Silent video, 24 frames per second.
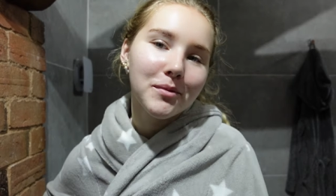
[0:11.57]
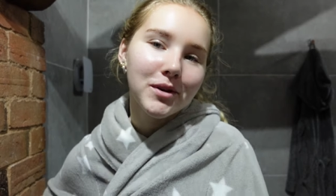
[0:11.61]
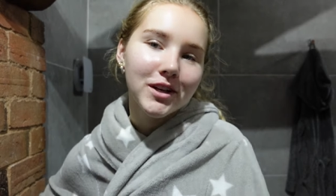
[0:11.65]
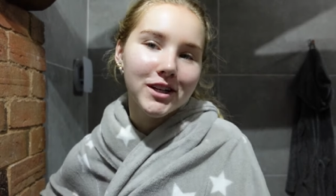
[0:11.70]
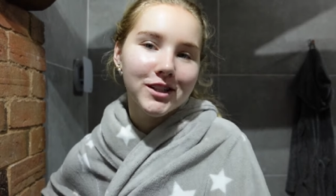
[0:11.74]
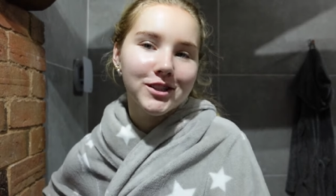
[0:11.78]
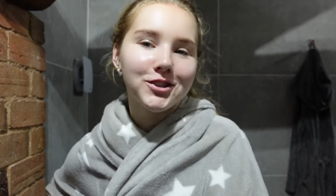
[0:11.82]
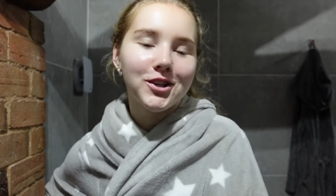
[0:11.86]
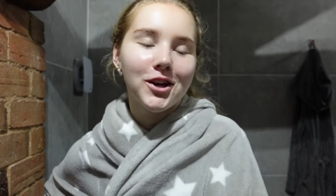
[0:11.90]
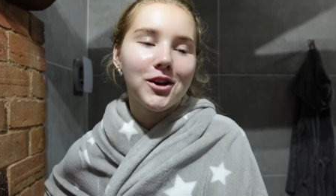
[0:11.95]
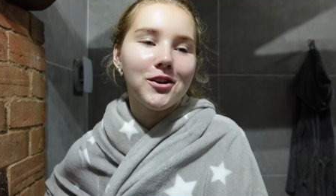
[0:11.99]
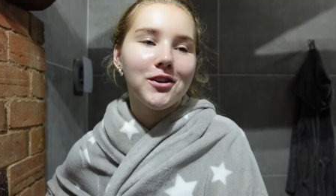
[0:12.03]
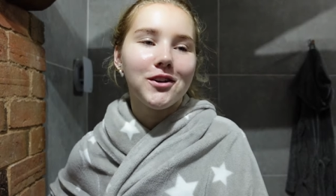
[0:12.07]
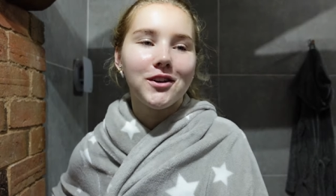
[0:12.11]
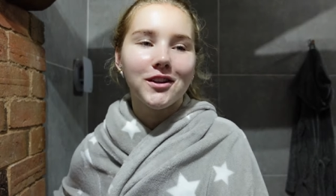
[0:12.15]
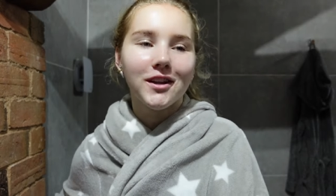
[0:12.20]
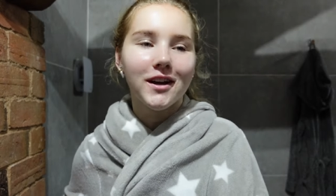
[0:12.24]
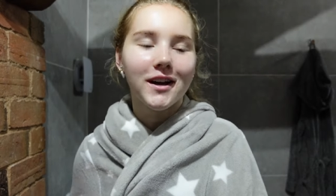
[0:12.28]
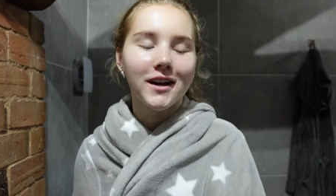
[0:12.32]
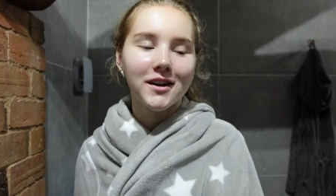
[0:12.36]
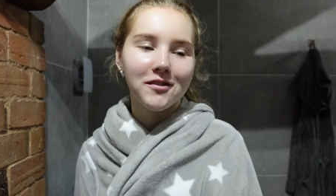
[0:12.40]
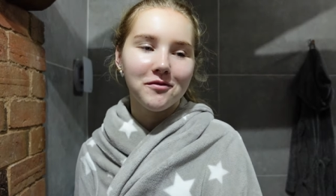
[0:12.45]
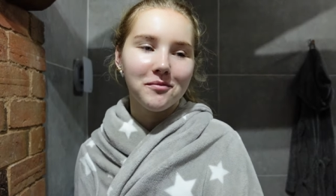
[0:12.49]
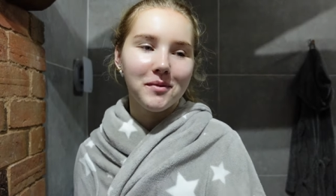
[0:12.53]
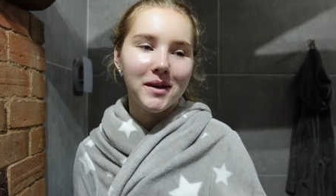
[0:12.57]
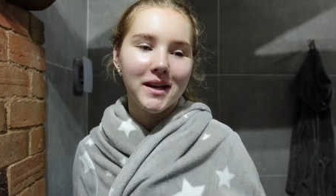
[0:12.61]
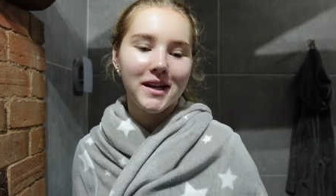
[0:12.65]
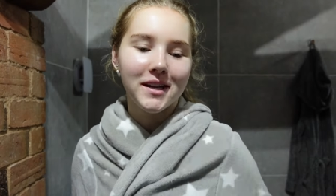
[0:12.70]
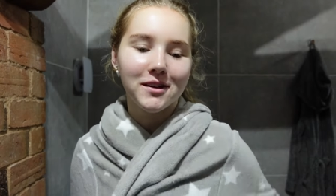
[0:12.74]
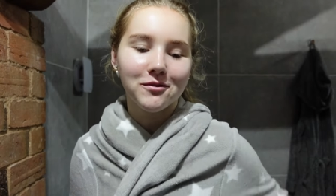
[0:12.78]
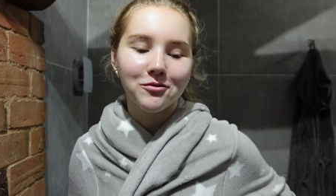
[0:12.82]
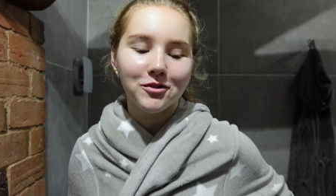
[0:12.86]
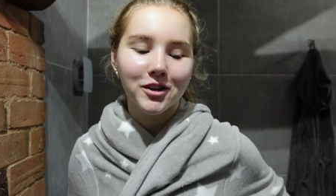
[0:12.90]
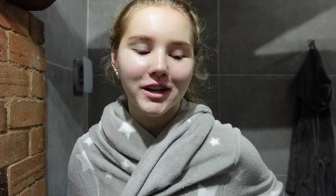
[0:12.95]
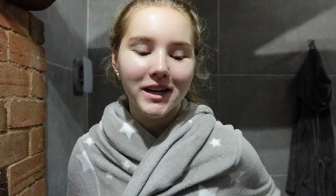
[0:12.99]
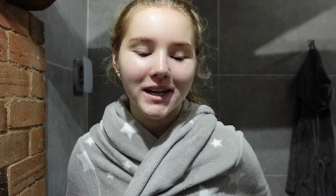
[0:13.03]
going to show you that I've
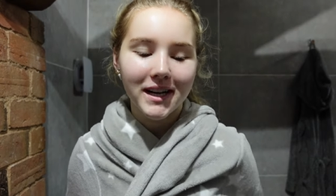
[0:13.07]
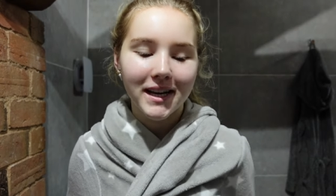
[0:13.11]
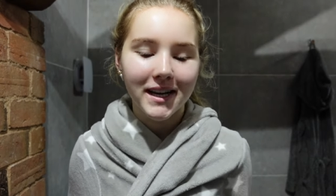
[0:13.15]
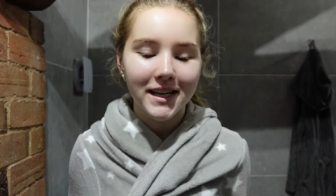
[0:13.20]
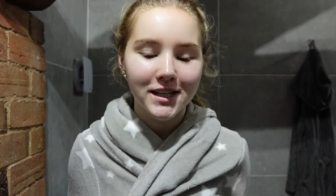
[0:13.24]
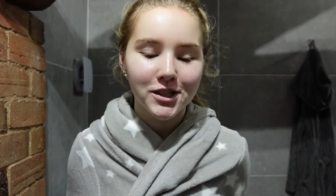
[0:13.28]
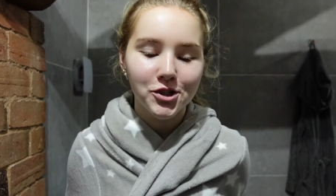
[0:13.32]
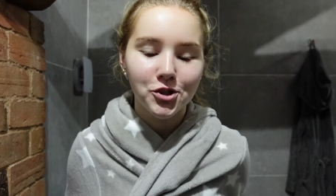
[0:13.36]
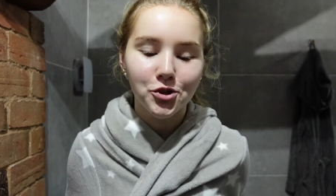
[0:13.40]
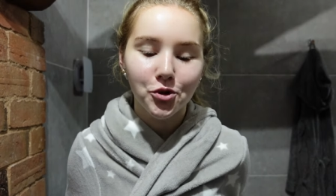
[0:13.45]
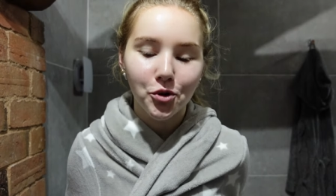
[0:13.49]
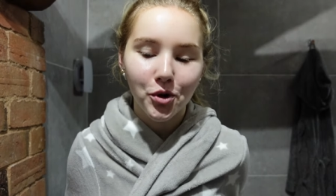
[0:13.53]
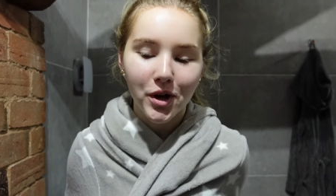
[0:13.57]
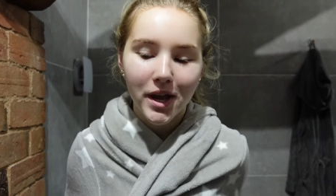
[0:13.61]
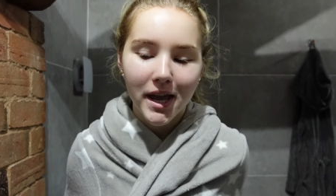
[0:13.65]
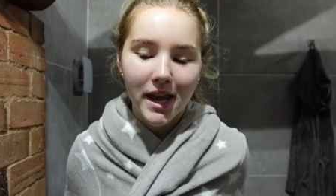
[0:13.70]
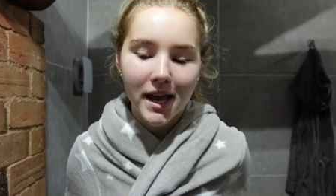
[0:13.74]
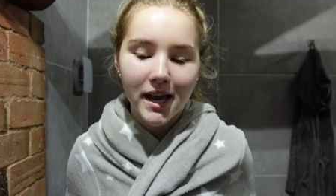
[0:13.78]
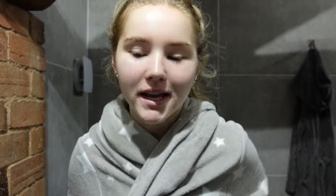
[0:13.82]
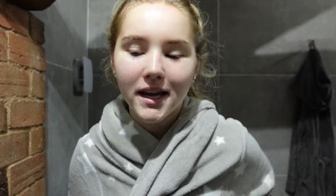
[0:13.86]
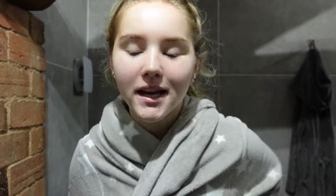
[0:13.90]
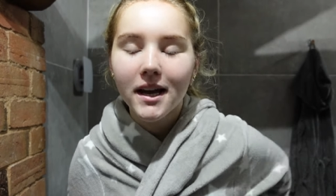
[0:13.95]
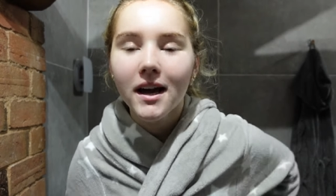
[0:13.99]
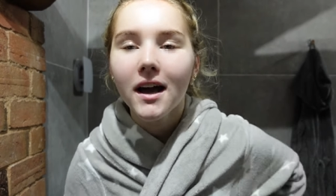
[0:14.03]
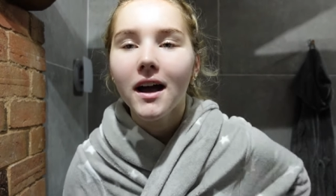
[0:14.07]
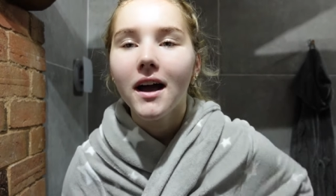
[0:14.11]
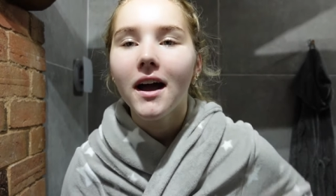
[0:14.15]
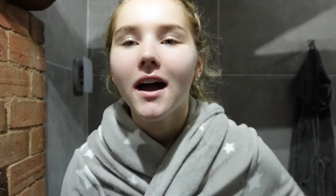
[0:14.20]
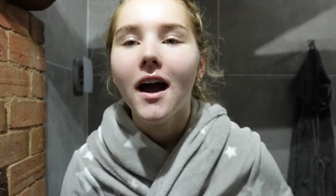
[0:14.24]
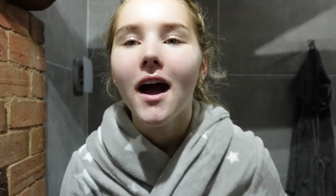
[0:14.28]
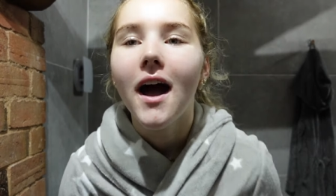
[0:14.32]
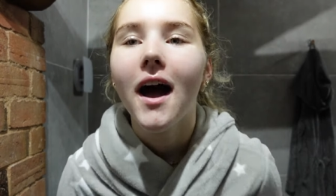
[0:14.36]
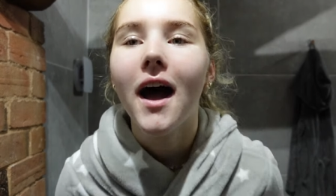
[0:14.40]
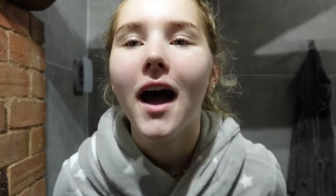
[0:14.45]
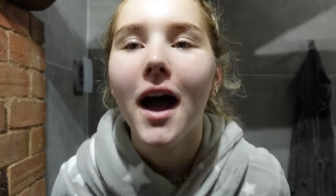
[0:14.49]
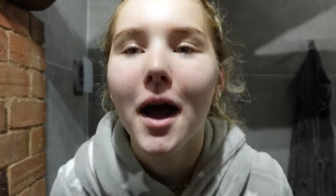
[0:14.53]
been really enjoying.
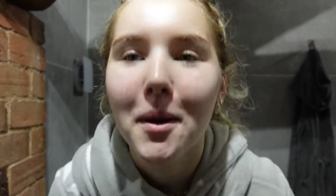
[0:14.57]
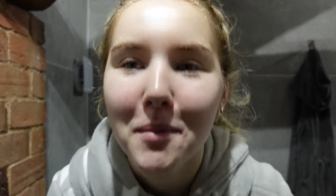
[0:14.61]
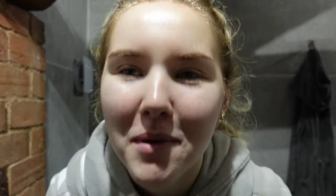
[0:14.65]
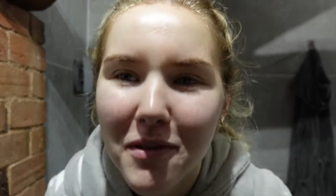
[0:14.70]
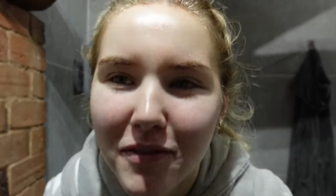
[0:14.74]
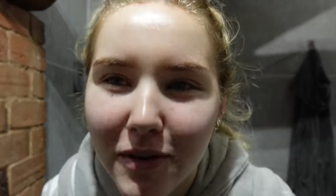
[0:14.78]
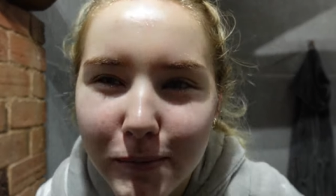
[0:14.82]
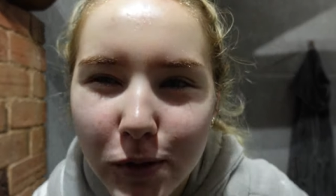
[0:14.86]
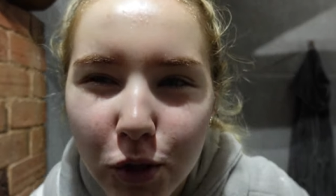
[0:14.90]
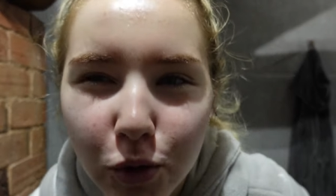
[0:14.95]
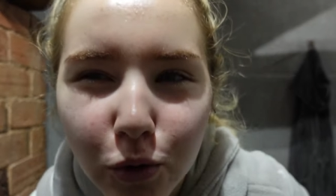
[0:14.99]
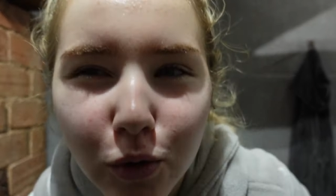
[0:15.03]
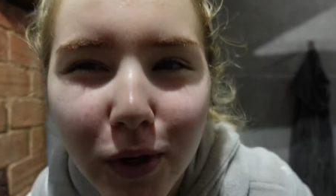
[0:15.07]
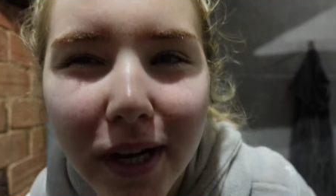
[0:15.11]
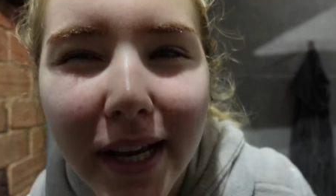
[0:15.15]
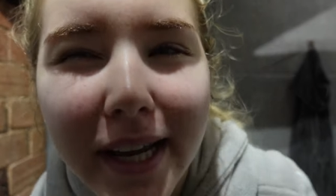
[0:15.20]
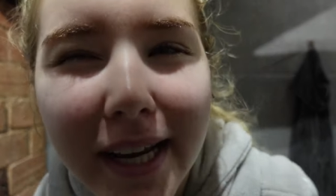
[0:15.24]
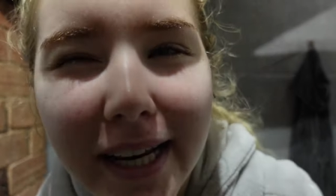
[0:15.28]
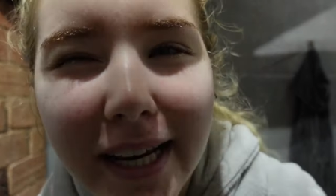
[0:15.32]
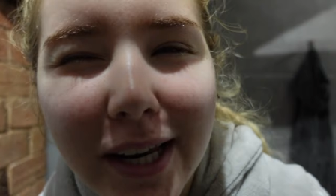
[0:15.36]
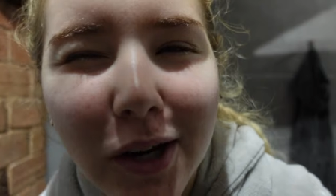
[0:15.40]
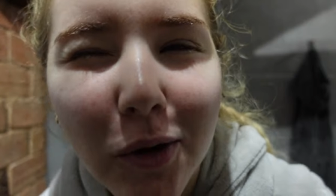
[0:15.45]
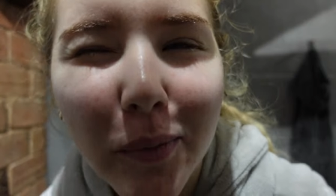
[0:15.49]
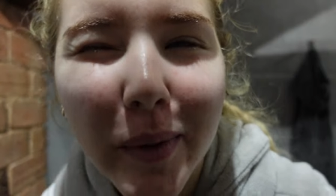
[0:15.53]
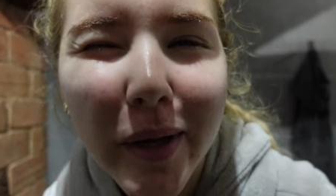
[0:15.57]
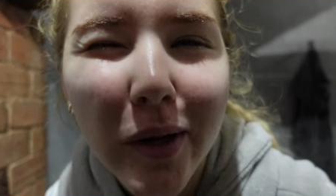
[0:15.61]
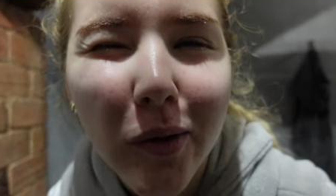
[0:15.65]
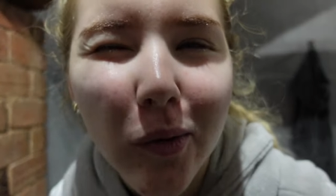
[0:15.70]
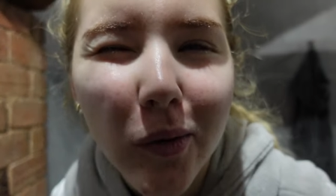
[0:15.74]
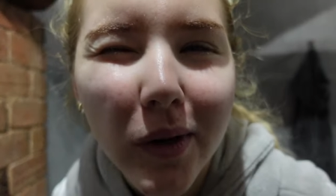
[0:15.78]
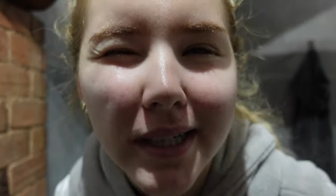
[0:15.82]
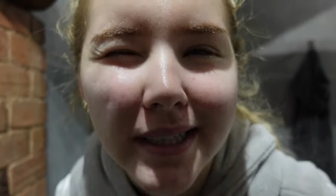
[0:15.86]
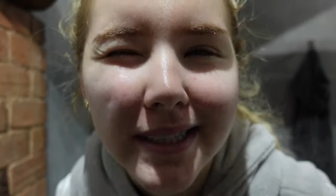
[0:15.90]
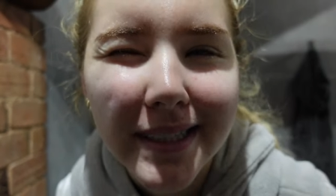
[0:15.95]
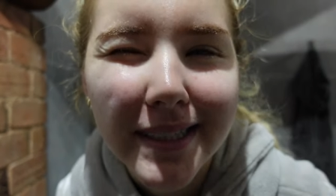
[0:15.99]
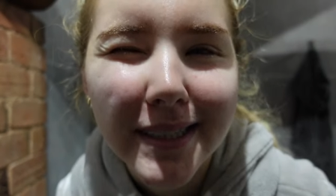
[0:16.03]
If I'm talking a little bit
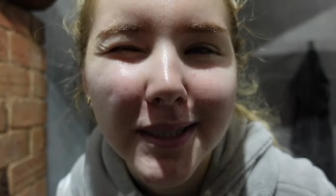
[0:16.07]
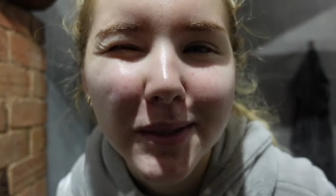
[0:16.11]
quietly,